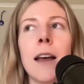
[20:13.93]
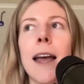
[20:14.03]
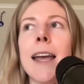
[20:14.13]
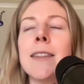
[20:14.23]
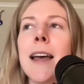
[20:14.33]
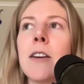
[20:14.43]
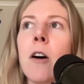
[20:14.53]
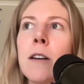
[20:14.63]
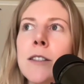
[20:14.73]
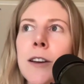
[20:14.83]
And then
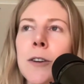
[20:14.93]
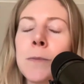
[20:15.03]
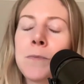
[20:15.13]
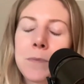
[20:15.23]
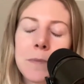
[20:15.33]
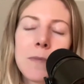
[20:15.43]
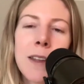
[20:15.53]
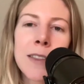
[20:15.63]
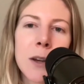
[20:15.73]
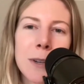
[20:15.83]
also,
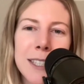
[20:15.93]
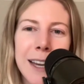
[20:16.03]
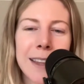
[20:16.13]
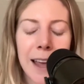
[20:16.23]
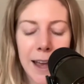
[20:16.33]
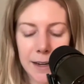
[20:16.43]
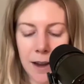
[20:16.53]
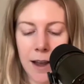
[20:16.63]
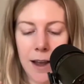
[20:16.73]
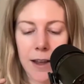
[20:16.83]
they were saying that
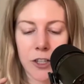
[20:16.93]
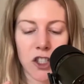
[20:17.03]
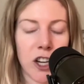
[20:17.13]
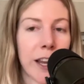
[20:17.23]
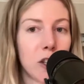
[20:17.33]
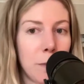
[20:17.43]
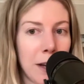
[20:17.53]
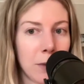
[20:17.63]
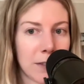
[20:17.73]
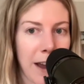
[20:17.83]
GHB
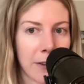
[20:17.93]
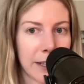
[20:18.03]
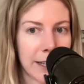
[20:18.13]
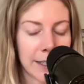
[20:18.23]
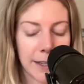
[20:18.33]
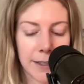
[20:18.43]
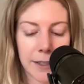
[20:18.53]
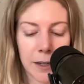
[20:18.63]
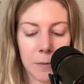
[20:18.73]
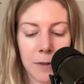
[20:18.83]
was found in his
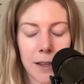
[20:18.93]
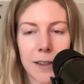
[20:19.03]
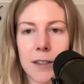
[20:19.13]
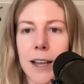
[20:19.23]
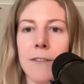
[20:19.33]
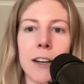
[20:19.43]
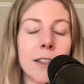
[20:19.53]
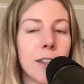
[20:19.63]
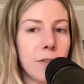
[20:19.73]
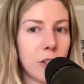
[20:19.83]
system. There's
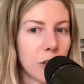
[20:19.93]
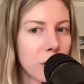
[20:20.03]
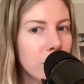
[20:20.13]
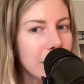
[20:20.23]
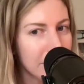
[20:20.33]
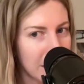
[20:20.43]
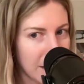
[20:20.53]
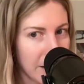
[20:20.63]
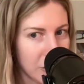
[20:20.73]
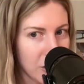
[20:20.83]
evidence of 2 different
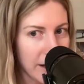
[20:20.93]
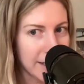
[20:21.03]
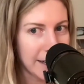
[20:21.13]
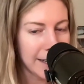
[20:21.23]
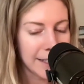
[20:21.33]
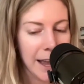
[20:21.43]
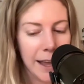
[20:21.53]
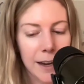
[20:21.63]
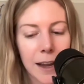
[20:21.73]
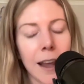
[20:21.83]
gunshots in his
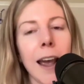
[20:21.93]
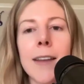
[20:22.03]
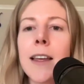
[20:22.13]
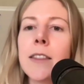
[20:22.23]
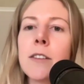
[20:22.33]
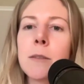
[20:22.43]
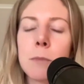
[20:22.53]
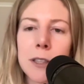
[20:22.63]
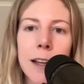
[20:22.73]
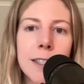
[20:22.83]
head, and that there's
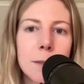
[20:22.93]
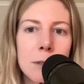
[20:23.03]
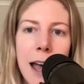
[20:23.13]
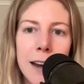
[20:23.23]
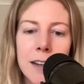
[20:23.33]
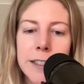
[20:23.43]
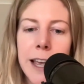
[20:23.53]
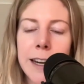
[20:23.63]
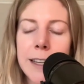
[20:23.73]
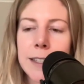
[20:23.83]
blood splatters
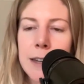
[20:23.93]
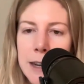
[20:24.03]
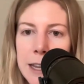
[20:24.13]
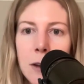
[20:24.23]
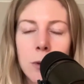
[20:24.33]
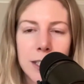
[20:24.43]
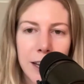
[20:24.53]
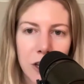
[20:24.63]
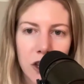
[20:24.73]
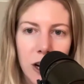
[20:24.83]
and his knee was
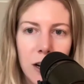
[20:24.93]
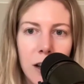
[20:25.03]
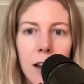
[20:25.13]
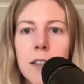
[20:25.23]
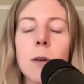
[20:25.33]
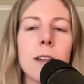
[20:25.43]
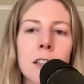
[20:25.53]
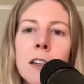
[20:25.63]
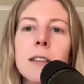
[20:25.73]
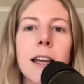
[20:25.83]
injured. So it
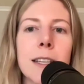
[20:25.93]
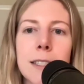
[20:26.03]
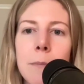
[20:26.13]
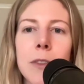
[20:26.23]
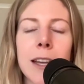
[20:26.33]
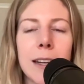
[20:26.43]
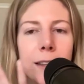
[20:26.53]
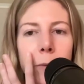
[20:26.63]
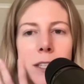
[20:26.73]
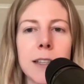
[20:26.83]
looked like
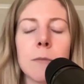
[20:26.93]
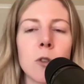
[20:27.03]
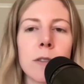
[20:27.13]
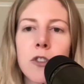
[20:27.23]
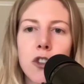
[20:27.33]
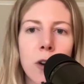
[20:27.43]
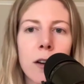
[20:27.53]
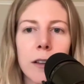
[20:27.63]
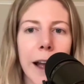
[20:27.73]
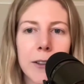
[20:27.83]
there was like some sort of
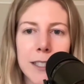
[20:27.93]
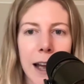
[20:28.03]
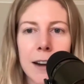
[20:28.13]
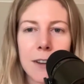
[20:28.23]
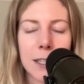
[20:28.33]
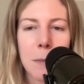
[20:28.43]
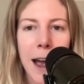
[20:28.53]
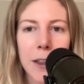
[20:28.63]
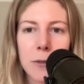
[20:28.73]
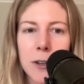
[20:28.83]
struggle outside of his
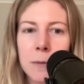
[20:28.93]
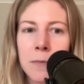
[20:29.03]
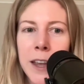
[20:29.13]
bathroom,